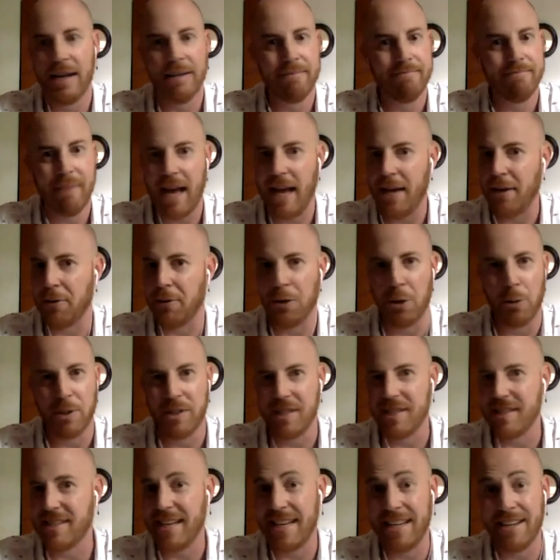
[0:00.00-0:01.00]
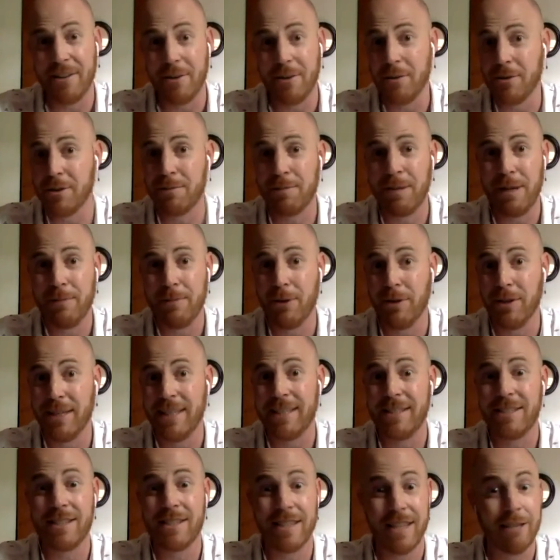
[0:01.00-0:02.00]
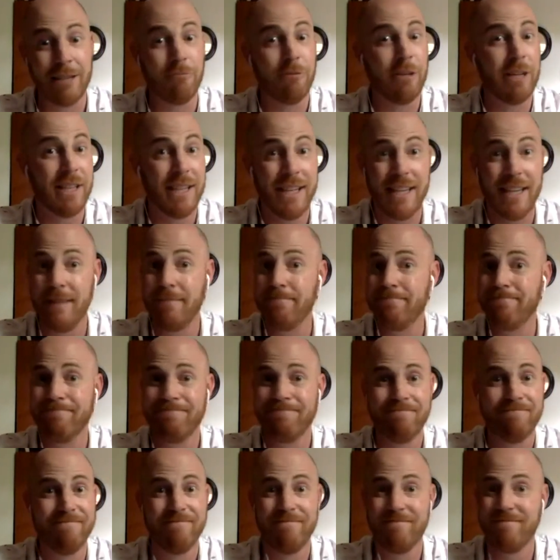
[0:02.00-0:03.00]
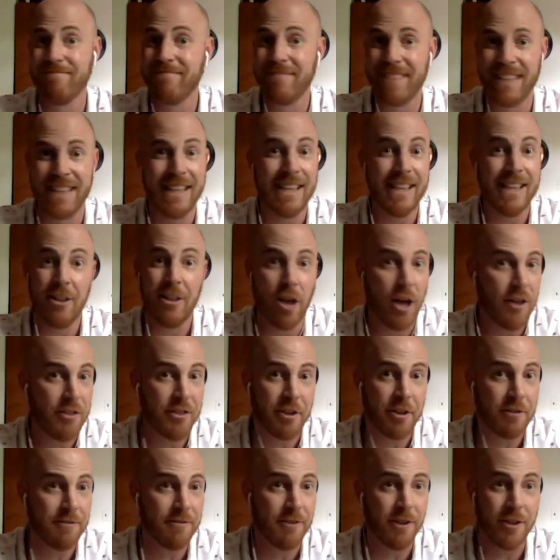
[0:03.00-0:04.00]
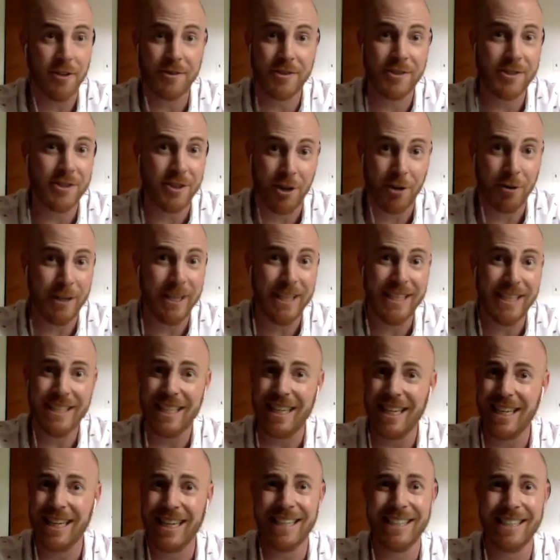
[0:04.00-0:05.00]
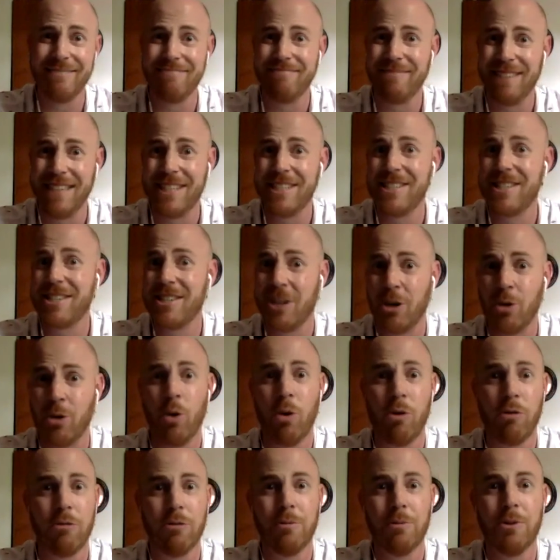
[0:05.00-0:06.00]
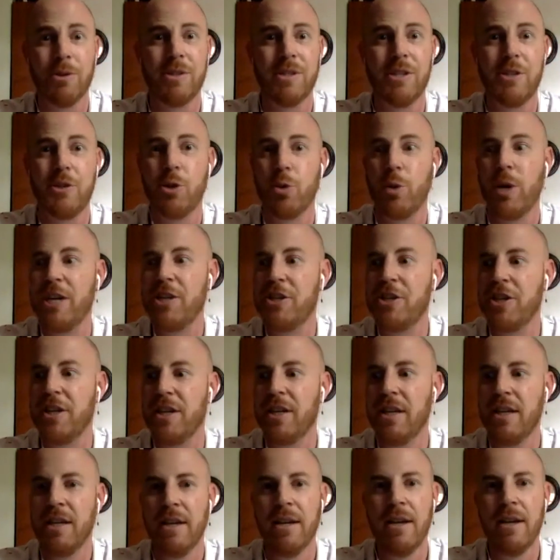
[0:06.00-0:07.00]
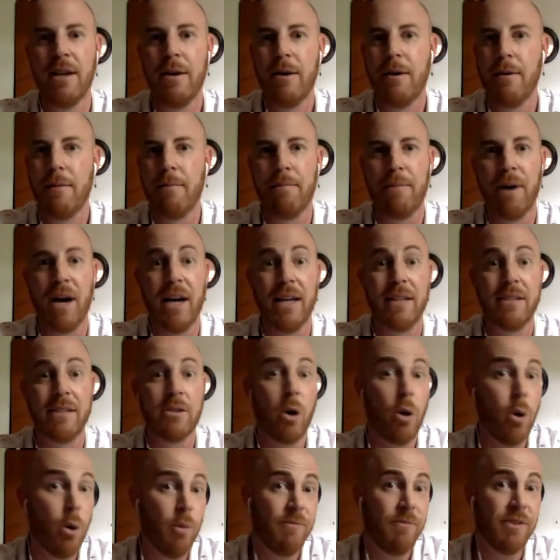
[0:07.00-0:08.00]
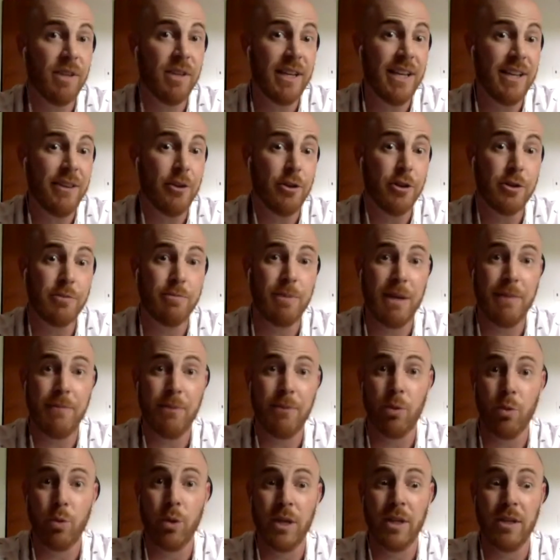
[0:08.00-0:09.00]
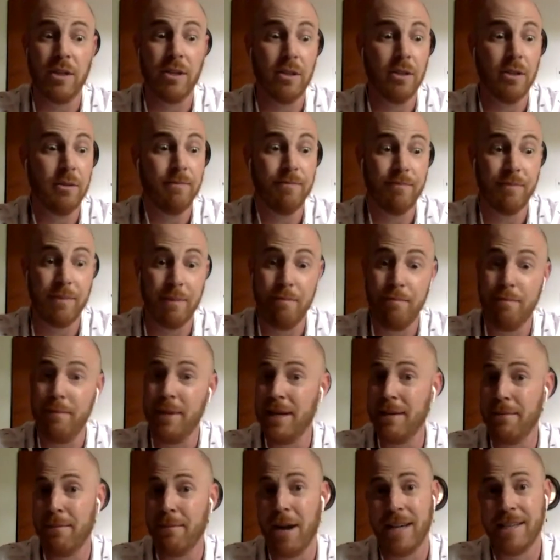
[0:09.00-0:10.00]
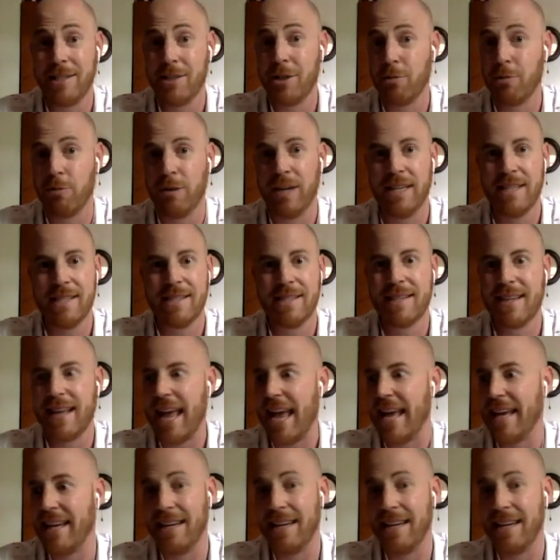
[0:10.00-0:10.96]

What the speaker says: I don't know what to say to those people. It's like really not their fault. Sorry. It's a horrible situation, but hopefully those people will minimize the risk, and in a